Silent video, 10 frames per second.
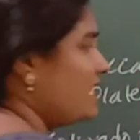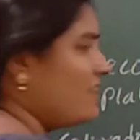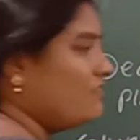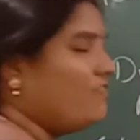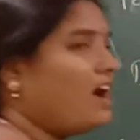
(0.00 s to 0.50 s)

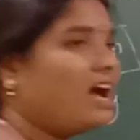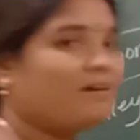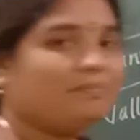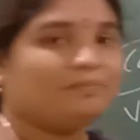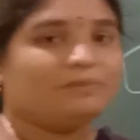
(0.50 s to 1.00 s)
are
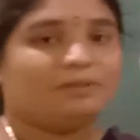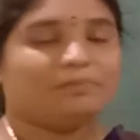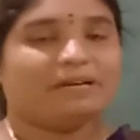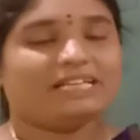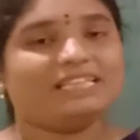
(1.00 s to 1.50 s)

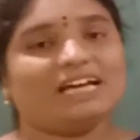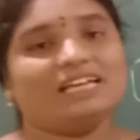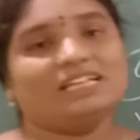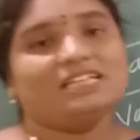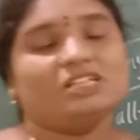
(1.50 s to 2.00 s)
formed by the
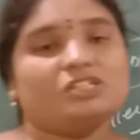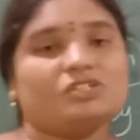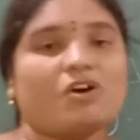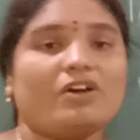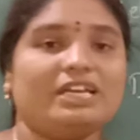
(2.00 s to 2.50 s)

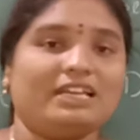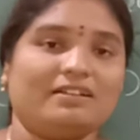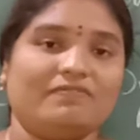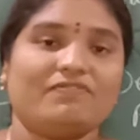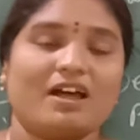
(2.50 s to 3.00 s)
soil